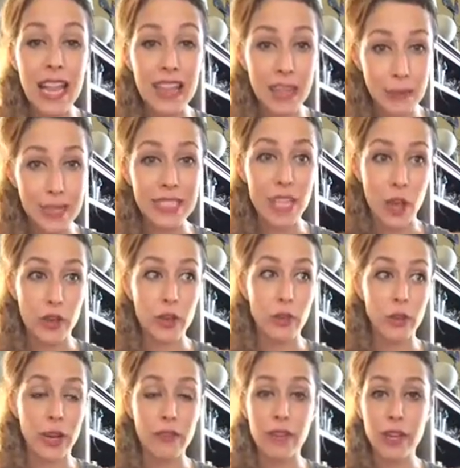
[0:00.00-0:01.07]
Let me tell you,
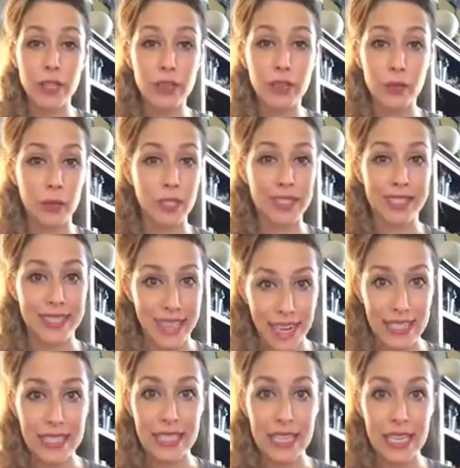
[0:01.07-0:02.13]
whenever I use the word
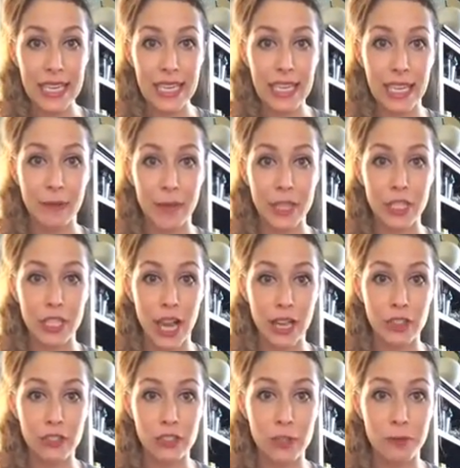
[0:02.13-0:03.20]
sexy in my
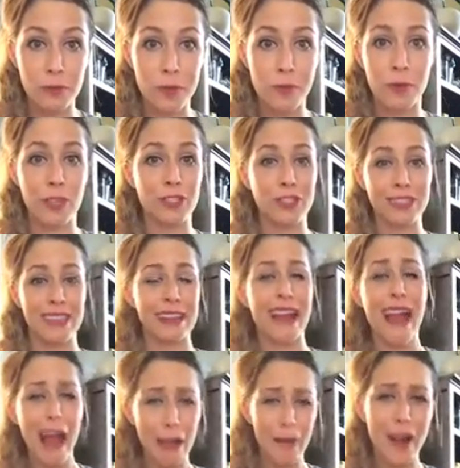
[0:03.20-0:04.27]
challenge groups, people are just like,
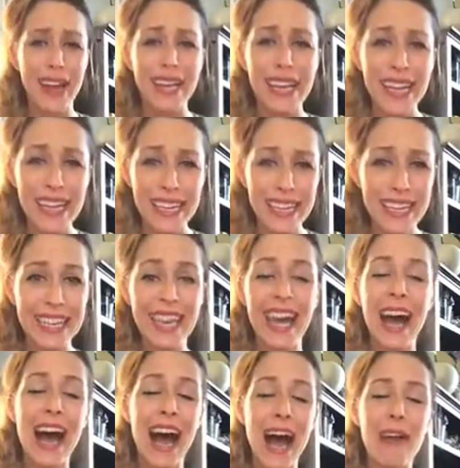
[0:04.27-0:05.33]
I want in.
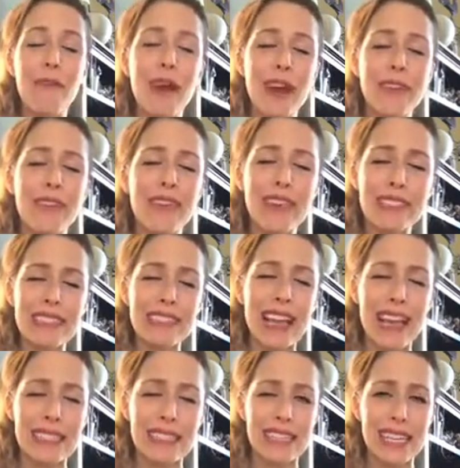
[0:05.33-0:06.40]
I want to feel
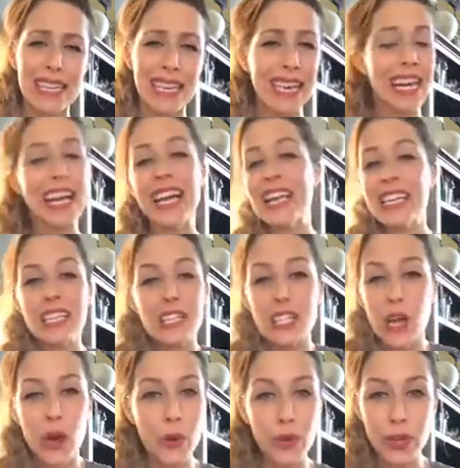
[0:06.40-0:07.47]
sexy.
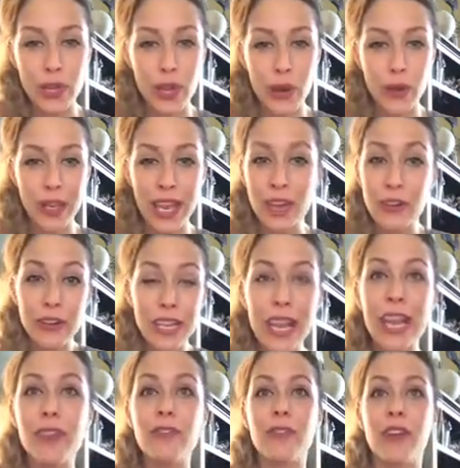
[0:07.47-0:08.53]
So, get
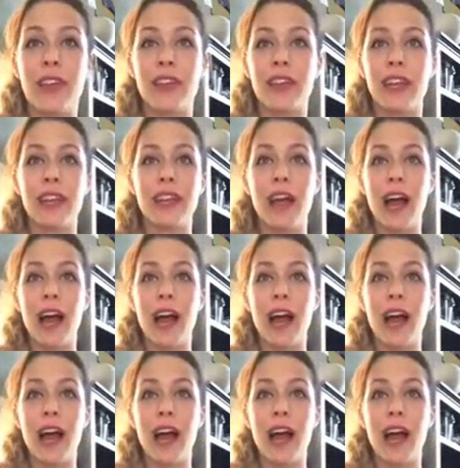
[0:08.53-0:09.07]
creative with it.